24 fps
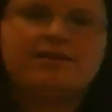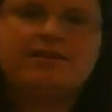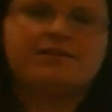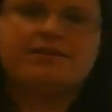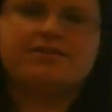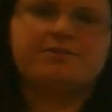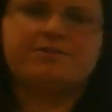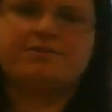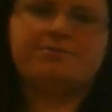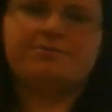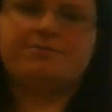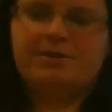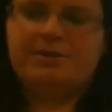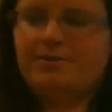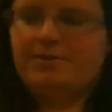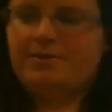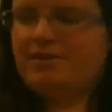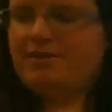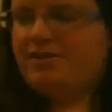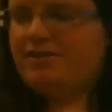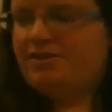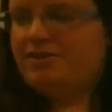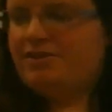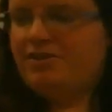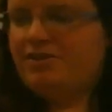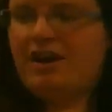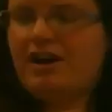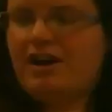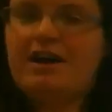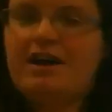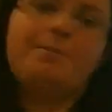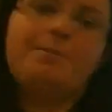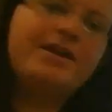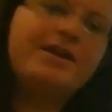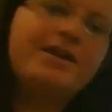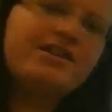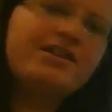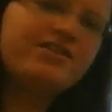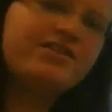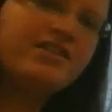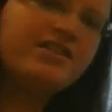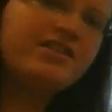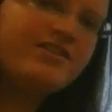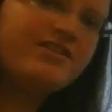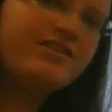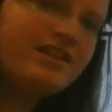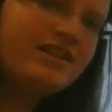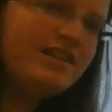So if we were to draw a picture
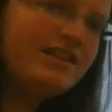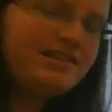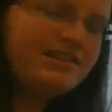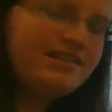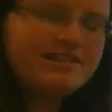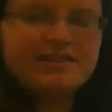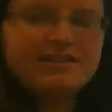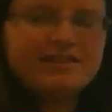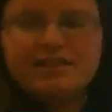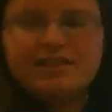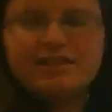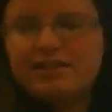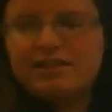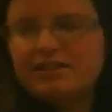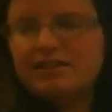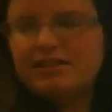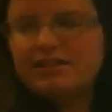of this,